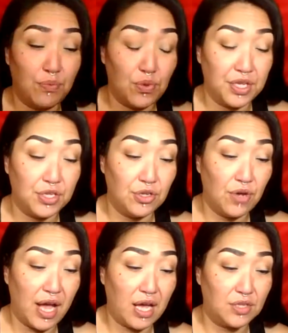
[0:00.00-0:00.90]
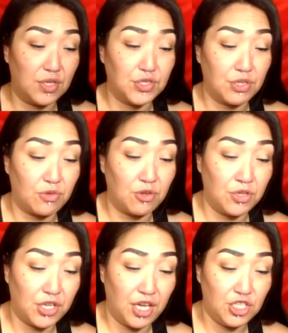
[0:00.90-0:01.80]
point, you had some
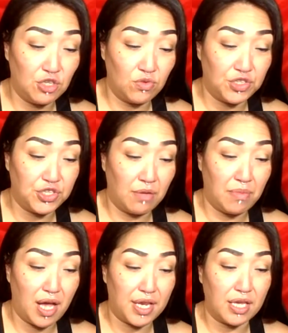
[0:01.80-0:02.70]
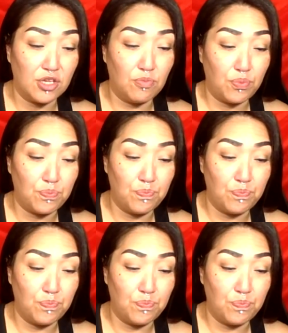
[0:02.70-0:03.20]
communication with somebody.